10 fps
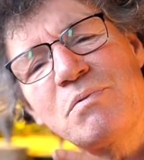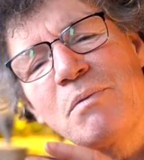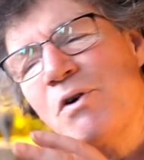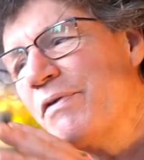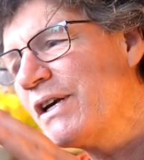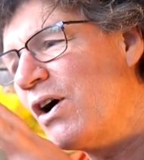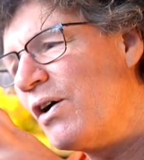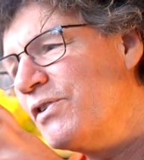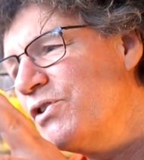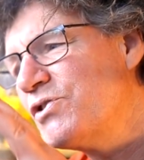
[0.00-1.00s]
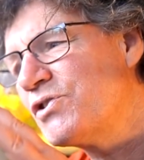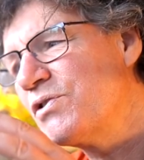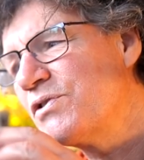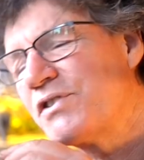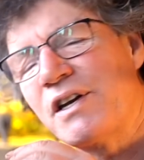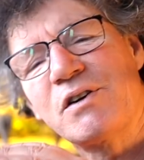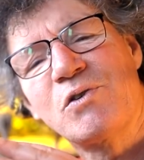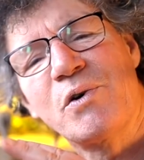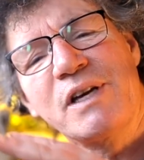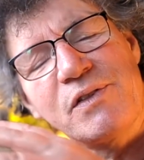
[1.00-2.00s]
removing all the new shoots that are
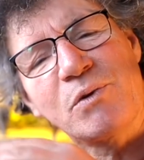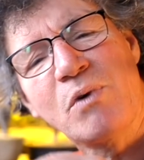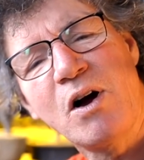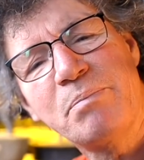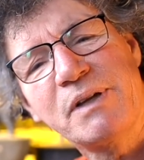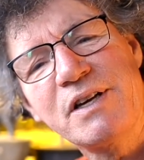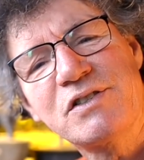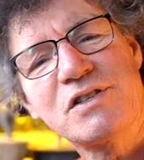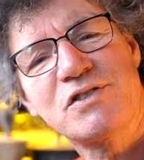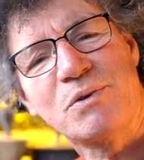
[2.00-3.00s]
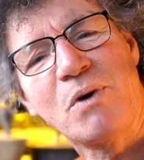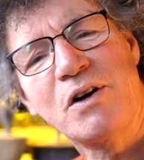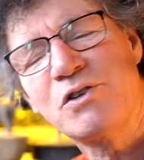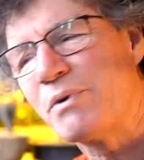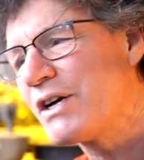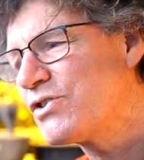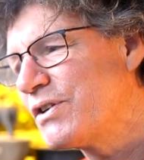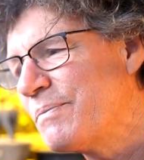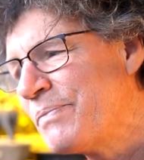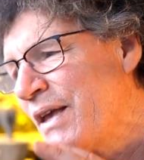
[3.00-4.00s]
growing in the wrong places, the wrong
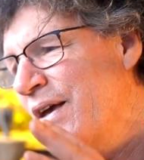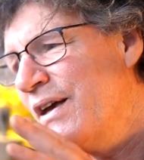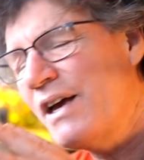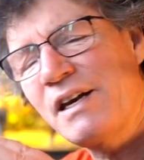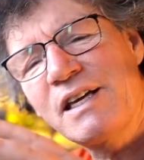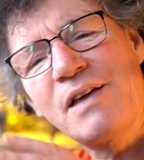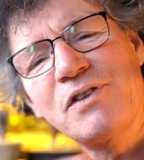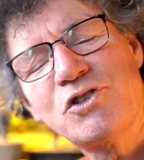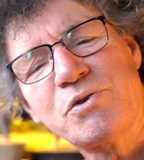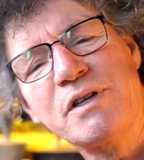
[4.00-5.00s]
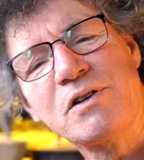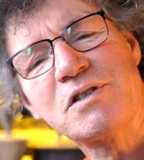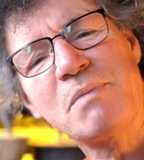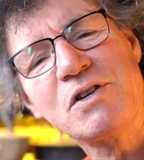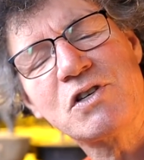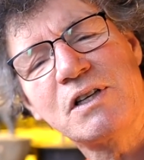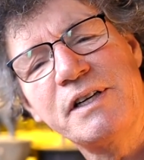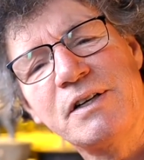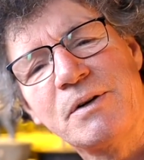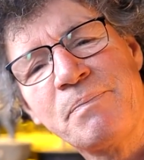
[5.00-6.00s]
direction, and again the tree looks much
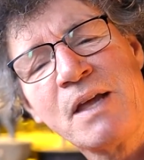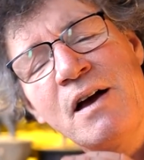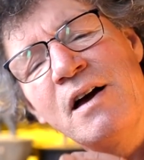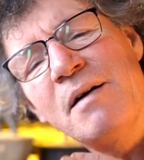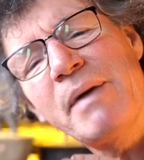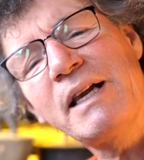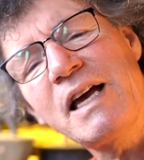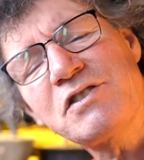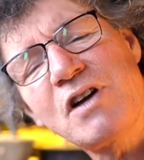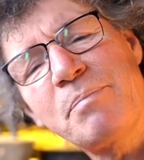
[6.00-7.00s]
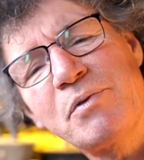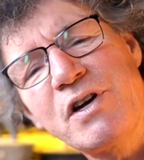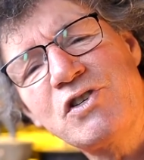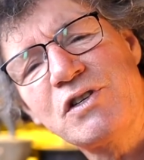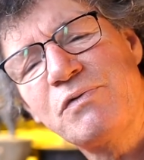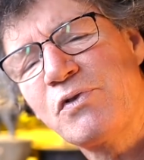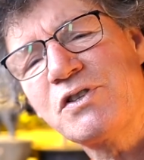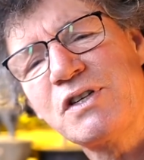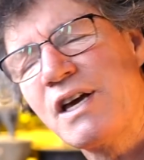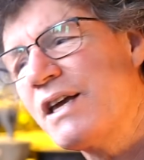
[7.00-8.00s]
cleaner. My last operation for
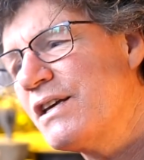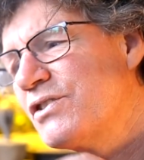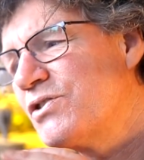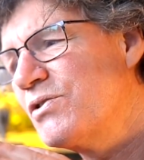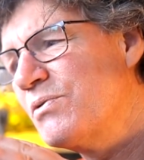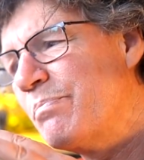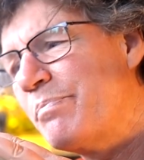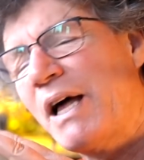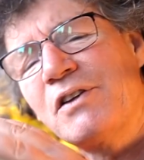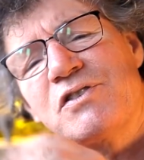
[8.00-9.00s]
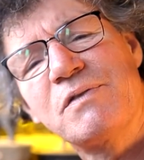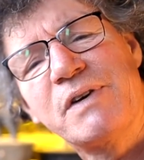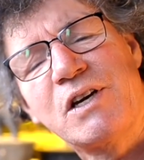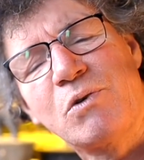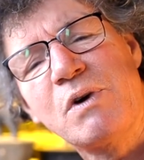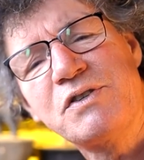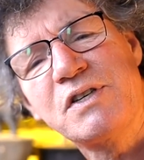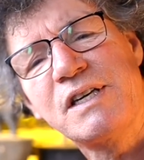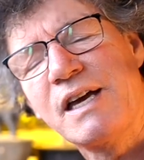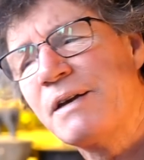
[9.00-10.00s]
today is to balance the vigor once
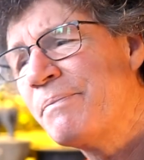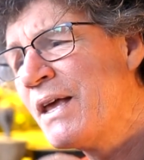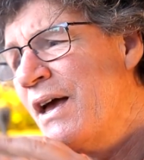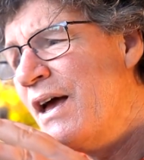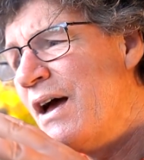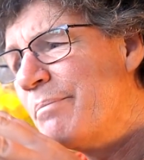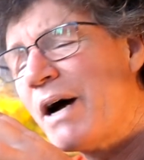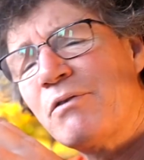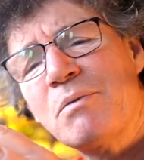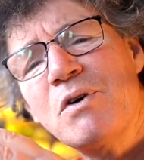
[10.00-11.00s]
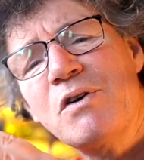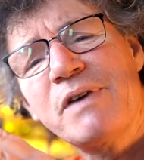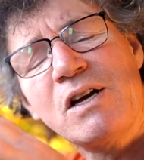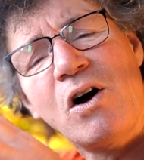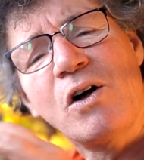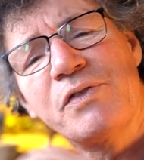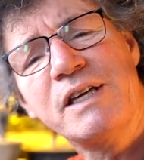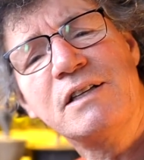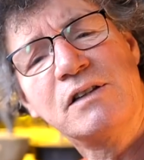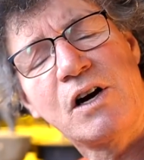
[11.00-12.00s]
again by removing all
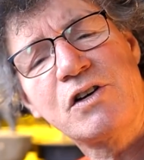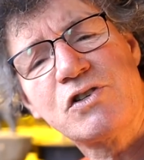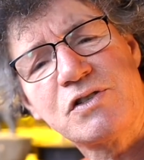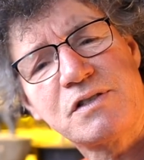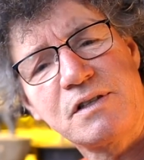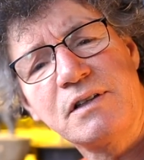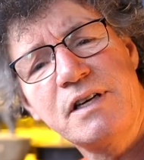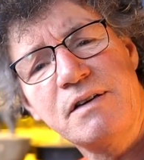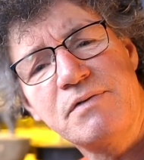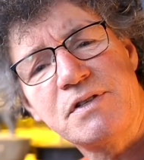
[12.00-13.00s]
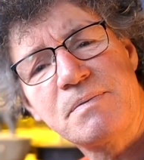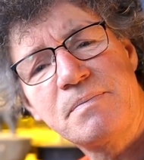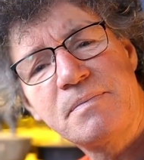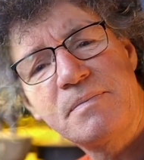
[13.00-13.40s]
the largest leaves.